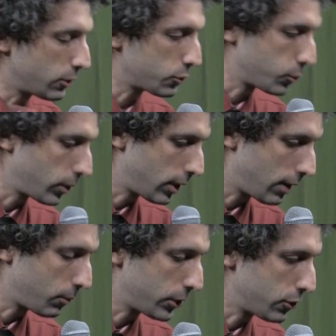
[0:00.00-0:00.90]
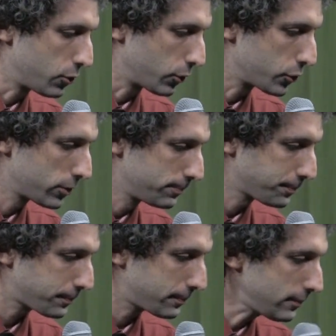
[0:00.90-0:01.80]
goes out with the nurse,
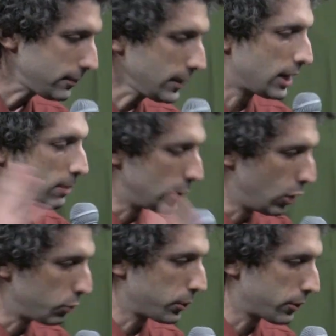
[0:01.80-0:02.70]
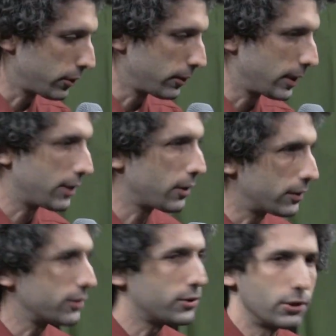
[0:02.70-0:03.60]
and I'm alone with her, and I
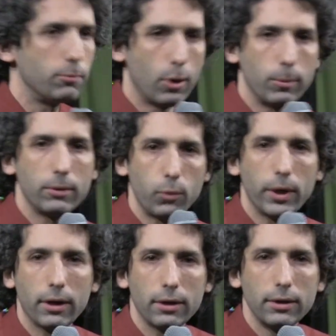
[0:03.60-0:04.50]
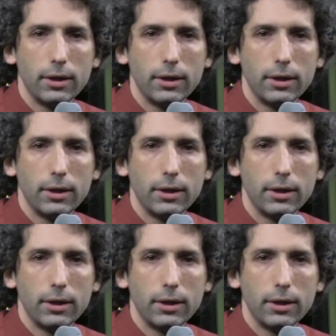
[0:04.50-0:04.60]
thought this is the moment where,